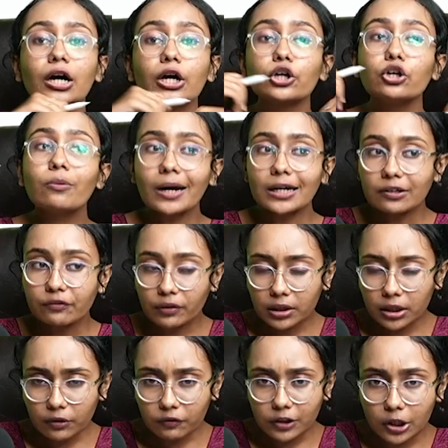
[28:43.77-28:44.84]
You might have heard
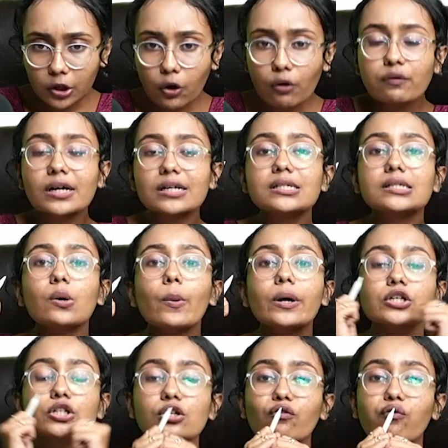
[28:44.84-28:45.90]
of the law of
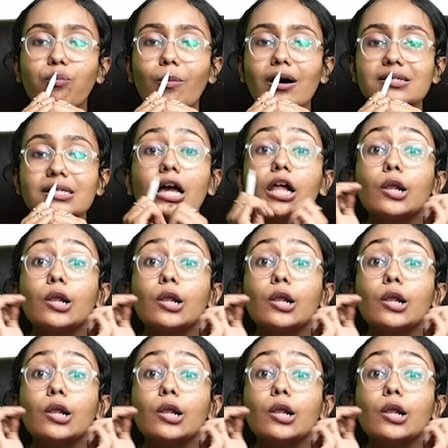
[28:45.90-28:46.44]
conservation of mass,